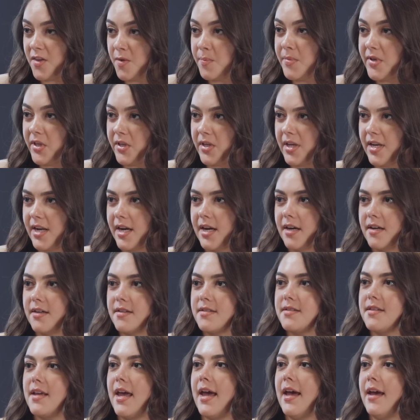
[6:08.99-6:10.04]

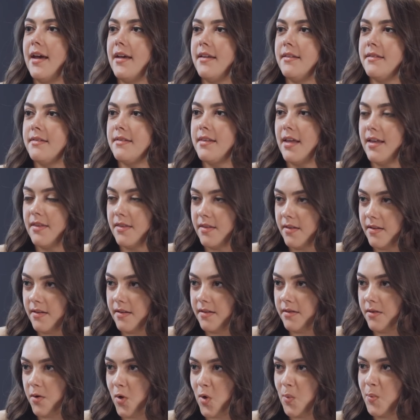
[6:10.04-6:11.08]
billionaires, and then
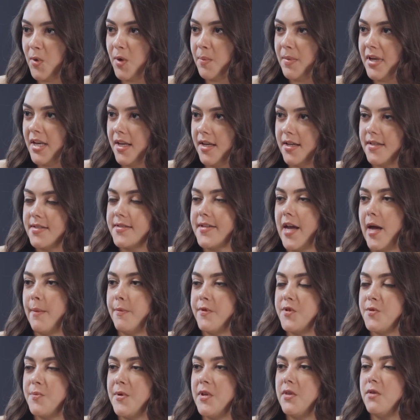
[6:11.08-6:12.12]
the corporate media
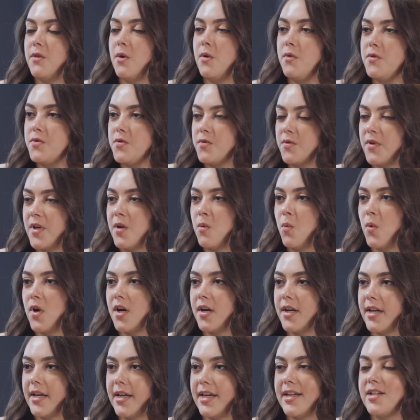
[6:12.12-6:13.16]
establishment. Those three
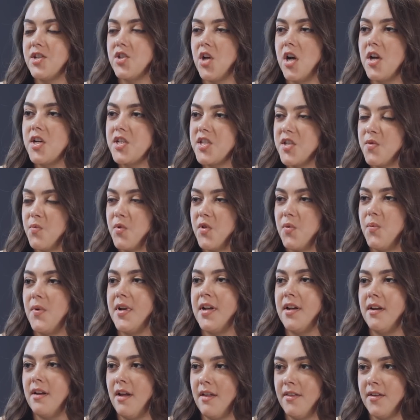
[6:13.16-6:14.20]
work in conjunction with
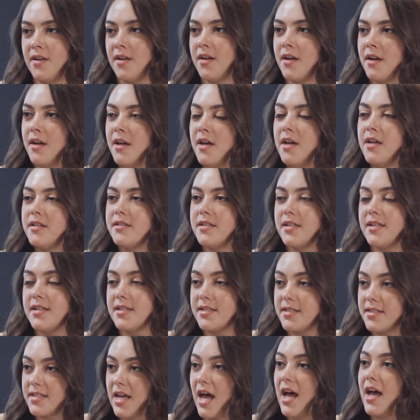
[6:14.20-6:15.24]
one another to
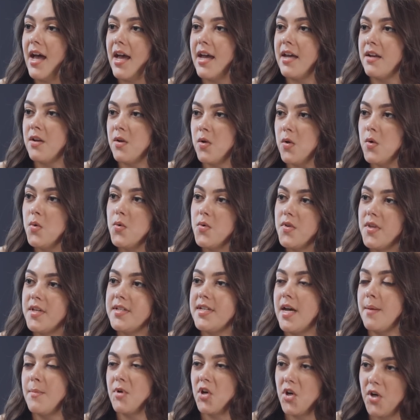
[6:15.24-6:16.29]
decide who the
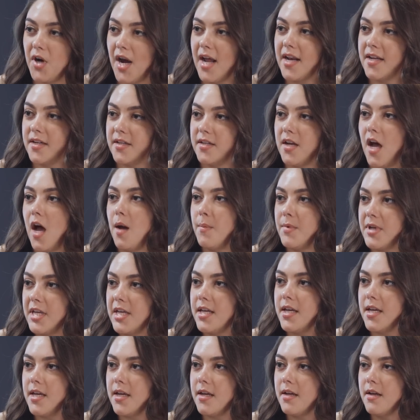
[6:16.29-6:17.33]
Democratic
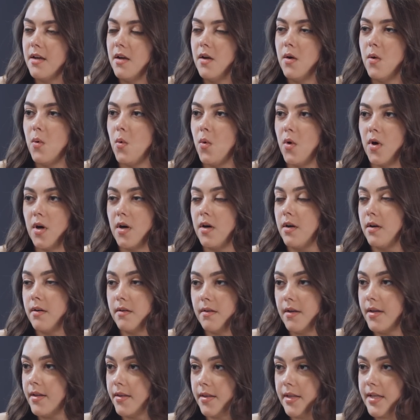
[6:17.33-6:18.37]
nominee,
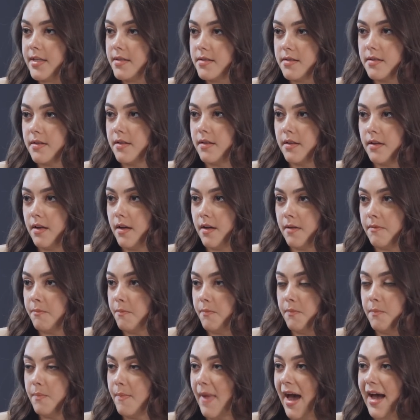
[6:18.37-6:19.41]
or at least a
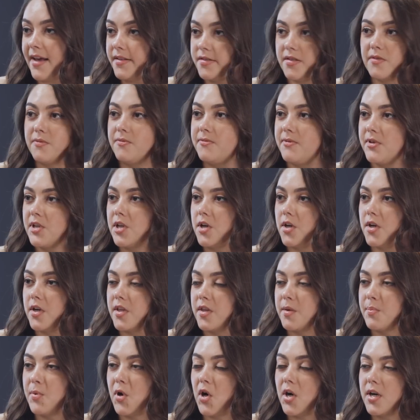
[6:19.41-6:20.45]
massive figure
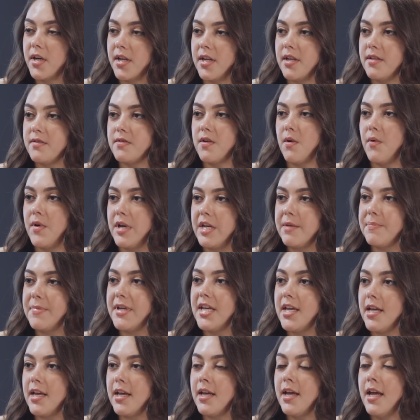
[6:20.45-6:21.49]
in the party, is going to
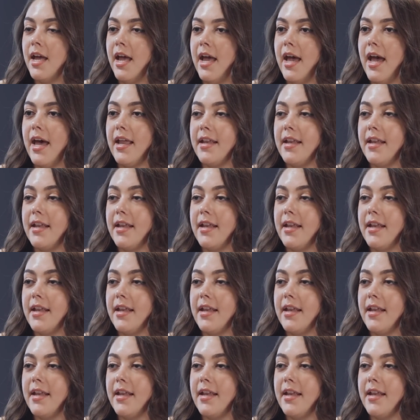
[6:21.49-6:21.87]
be. And